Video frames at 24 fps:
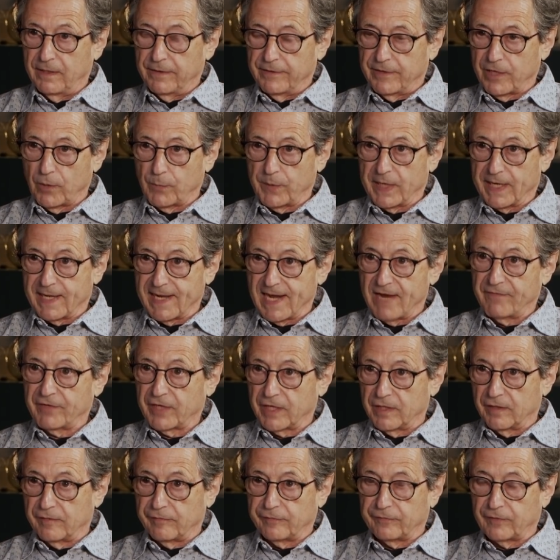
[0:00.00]
that we're never
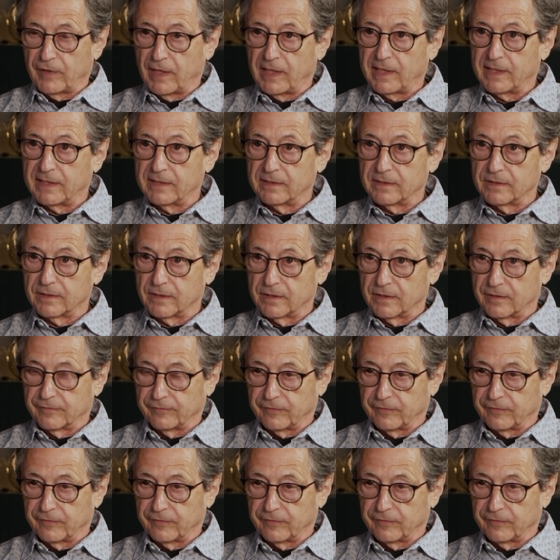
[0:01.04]
going to find the